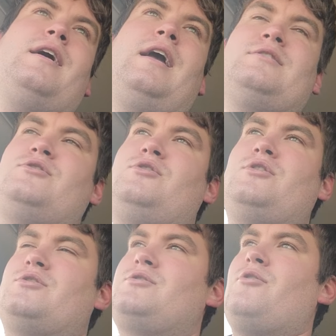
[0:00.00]
it's
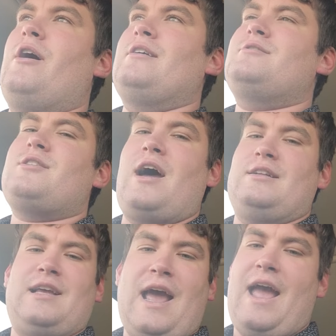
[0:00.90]
just like
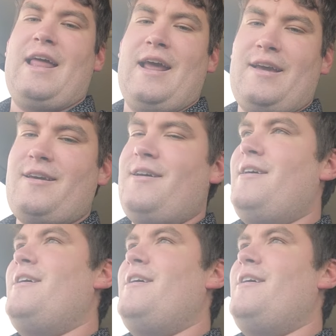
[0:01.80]
Titanic.